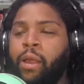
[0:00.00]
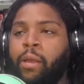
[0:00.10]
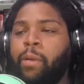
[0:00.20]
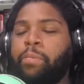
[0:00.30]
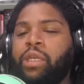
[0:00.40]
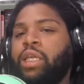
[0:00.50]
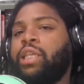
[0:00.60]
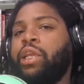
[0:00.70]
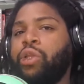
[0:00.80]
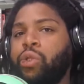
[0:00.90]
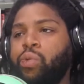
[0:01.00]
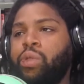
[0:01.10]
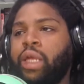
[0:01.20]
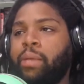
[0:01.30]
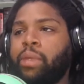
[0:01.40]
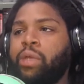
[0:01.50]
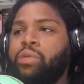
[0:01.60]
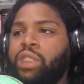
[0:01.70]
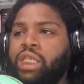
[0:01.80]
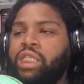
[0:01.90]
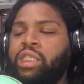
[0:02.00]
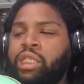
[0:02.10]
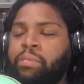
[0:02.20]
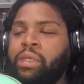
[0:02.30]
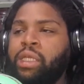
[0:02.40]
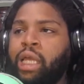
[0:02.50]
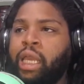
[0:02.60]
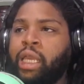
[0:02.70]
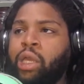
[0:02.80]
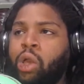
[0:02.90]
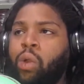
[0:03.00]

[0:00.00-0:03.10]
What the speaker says: But because I knew them, it was easy to be like,